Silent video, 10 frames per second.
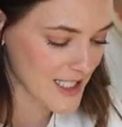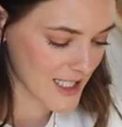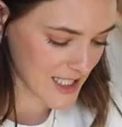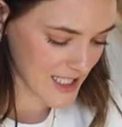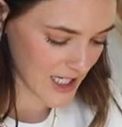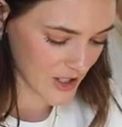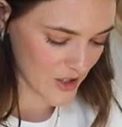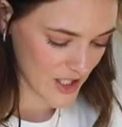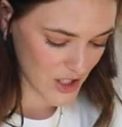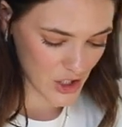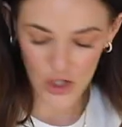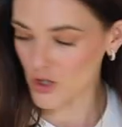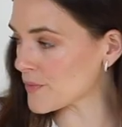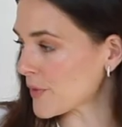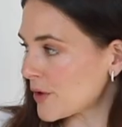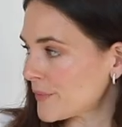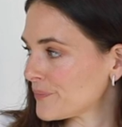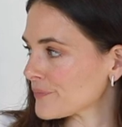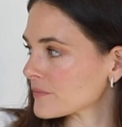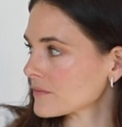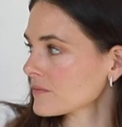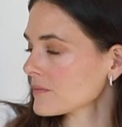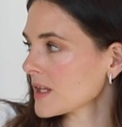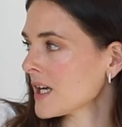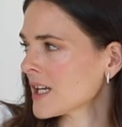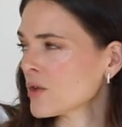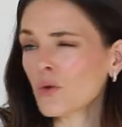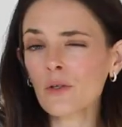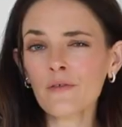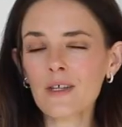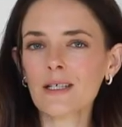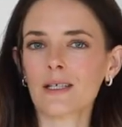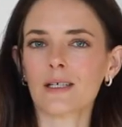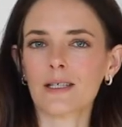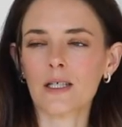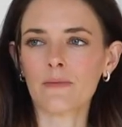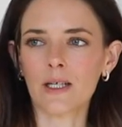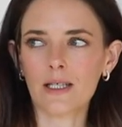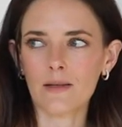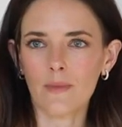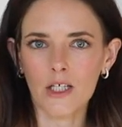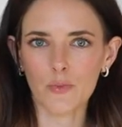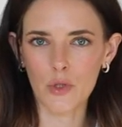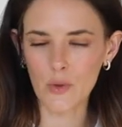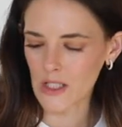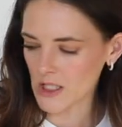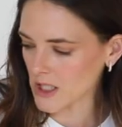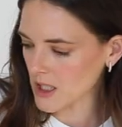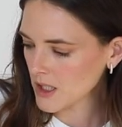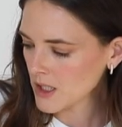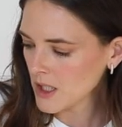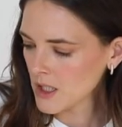next thing that I got, there's two more, and I got all of these things to mix and match between each other.